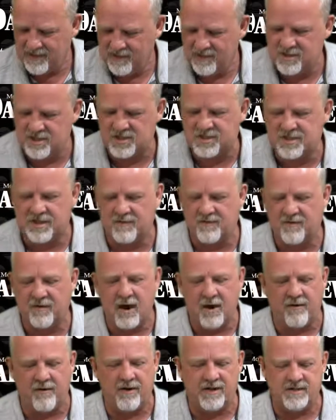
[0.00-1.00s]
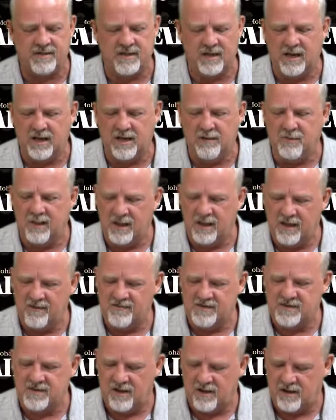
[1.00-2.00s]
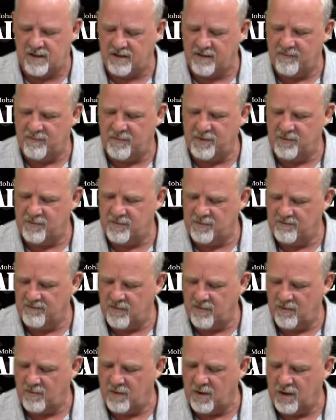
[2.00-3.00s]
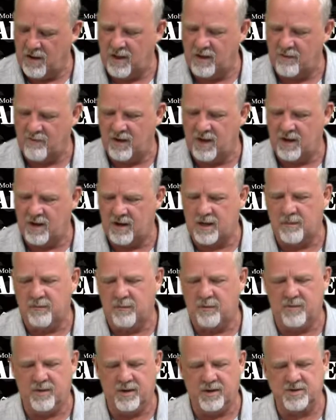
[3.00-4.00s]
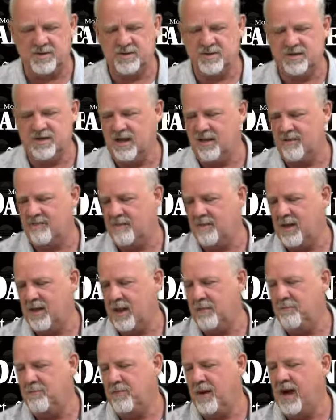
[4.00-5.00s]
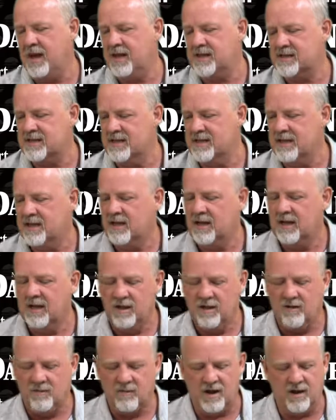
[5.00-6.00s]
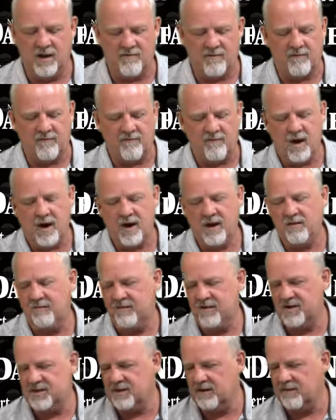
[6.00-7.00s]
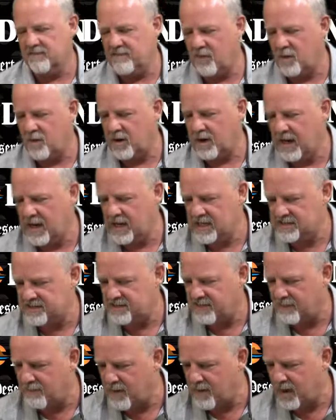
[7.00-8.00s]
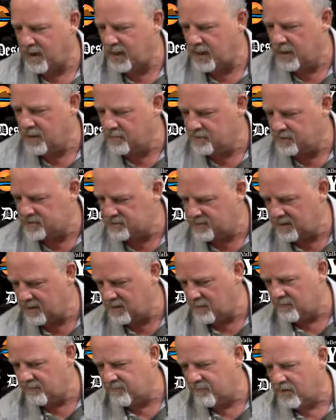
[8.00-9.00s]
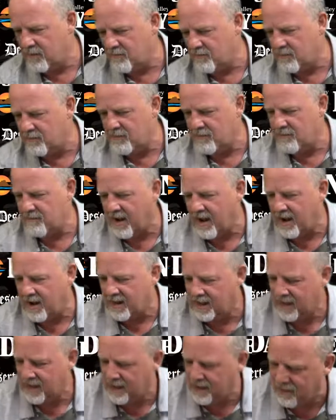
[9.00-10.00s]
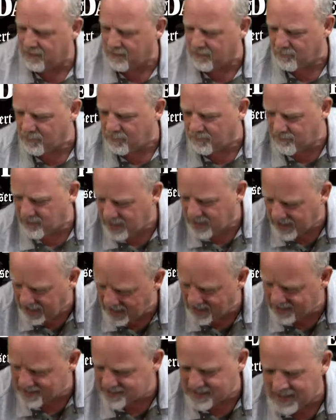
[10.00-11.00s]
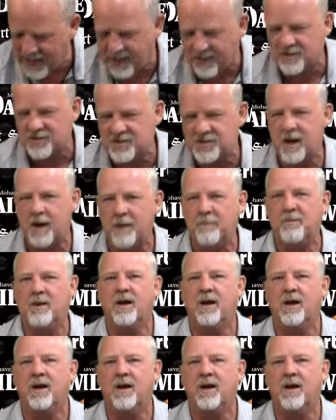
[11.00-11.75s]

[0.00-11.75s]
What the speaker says: Just different areas that he believes they've been doing very well on. We got a couple pictures and that from that. But we have our Friday fishing forecast from Mike Huseman over at River King Tackle Shop.